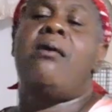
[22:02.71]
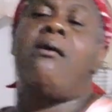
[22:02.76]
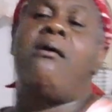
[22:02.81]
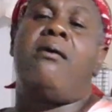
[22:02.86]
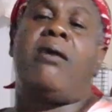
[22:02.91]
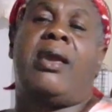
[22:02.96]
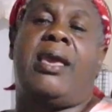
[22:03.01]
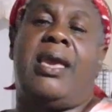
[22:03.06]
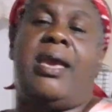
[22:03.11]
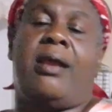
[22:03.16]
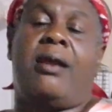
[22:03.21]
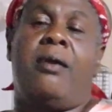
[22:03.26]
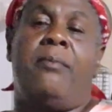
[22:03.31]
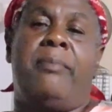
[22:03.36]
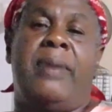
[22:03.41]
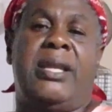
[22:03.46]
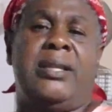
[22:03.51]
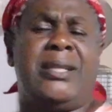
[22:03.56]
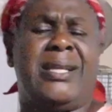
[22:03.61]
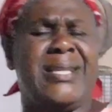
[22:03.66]
Okay,
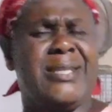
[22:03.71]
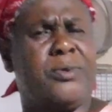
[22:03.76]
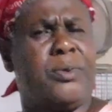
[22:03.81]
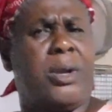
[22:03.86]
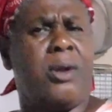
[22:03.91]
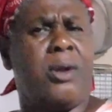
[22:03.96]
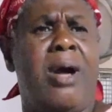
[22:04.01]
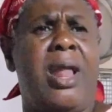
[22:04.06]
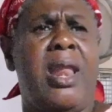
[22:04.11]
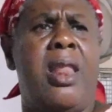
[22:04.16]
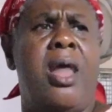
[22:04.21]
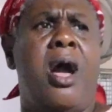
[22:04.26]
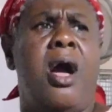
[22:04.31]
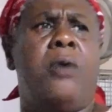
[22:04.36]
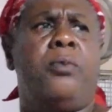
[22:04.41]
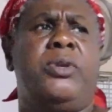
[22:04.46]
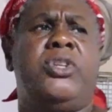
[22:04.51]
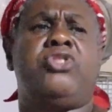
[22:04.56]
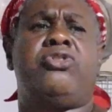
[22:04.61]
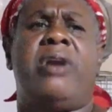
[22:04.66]
comment. As
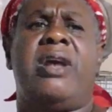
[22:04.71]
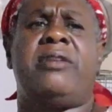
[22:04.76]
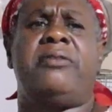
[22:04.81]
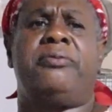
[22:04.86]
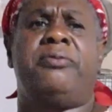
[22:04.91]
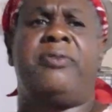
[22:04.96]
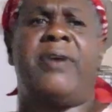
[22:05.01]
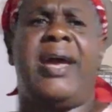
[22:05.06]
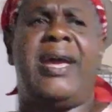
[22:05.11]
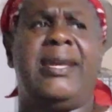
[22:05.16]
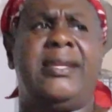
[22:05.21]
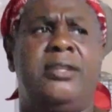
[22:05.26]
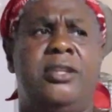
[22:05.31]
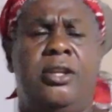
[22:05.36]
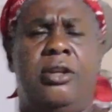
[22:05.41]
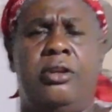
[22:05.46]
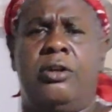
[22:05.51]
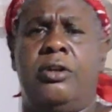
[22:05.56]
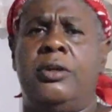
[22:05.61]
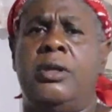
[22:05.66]
along, we try to find,
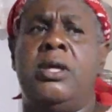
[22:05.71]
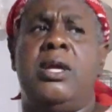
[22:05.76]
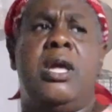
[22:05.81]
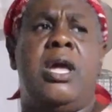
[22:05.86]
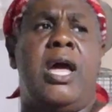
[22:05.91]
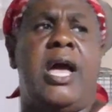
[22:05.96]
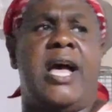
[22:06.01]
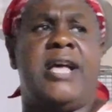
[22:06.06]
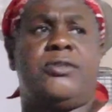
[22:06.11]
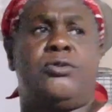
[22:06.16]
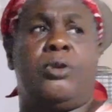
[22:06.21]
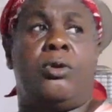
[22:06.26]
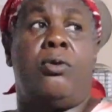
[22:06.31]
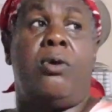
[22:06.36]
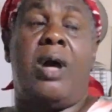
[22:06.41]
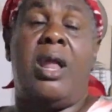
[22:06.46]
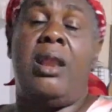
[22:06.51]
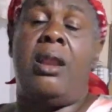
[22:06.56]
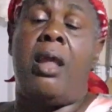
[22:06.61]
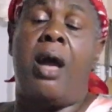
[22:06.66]
you know, as we
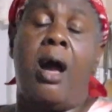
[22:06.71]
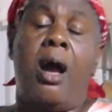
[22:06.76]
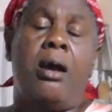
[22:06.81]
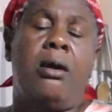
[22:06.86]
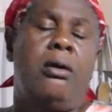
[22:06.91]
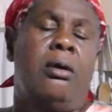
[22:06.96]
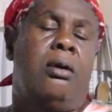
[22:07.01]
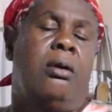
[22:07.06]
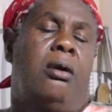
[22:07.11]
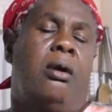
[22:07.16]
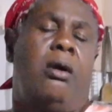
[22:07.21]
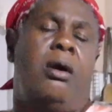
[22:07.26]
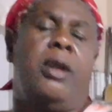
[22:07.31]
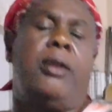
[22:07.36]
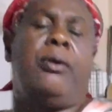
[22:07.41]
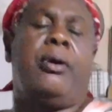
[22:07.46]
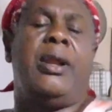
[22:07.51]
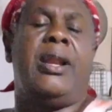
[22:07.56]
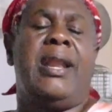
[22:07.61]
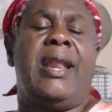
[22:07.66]
go along on
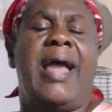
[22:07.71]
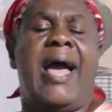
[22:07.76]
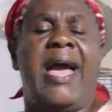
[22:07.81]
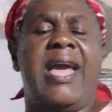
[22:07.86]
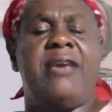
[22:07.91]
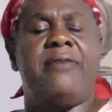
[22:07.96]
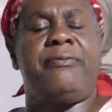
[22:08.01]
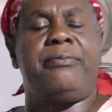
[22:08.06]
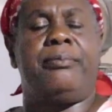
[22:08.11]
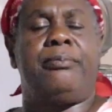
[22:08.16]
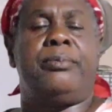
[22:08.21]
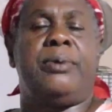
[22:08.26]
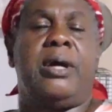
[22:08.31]
our life,